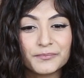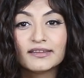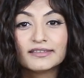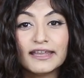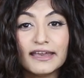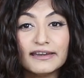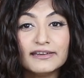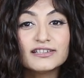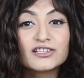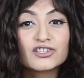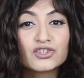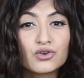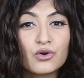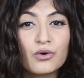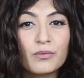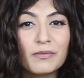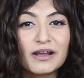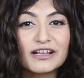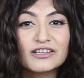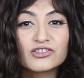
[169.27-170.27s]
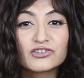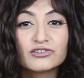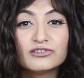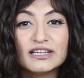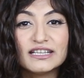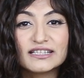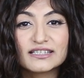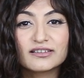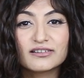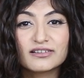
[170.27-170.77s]
There is so much
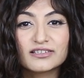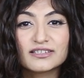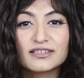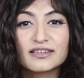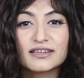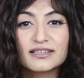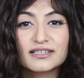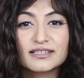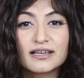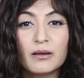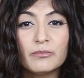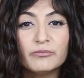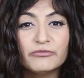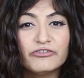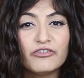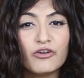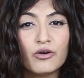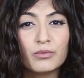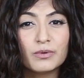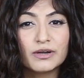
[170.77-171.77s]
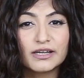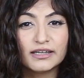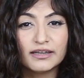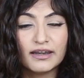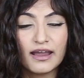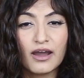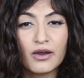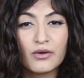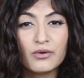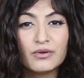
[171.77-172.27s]
research that has come forward
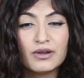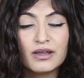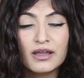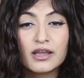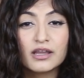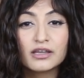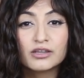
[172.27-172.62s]
now.